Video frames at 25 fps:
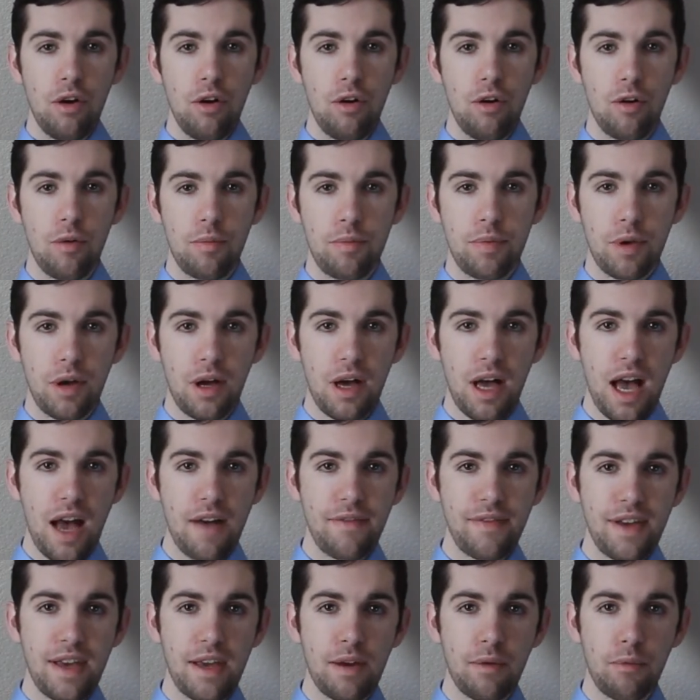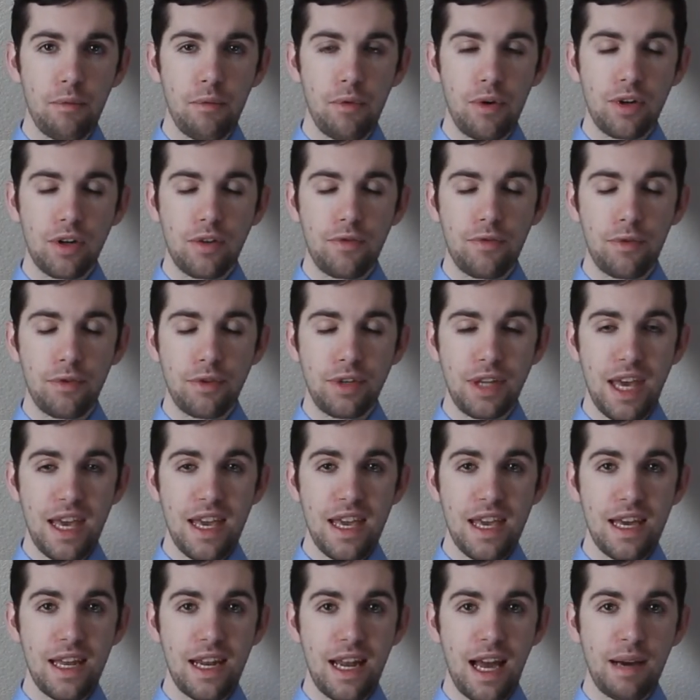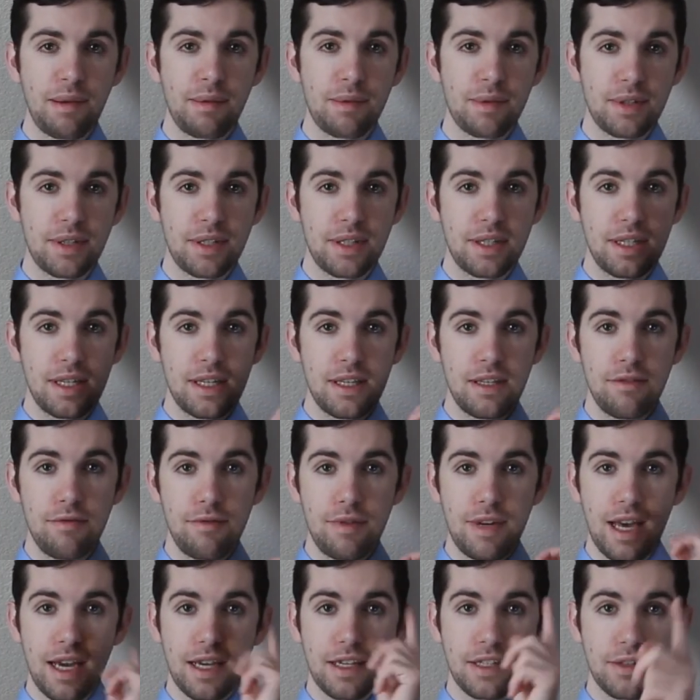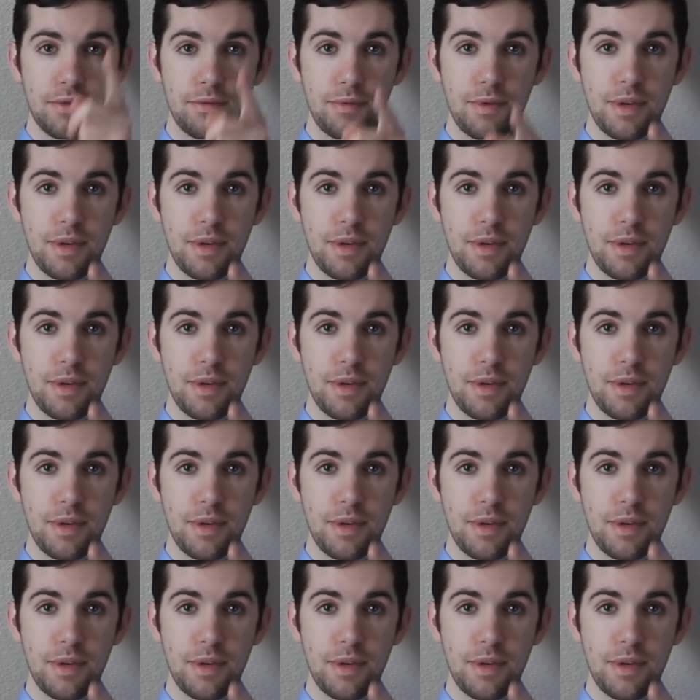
Hope you all have a wonderful day, and I will see you next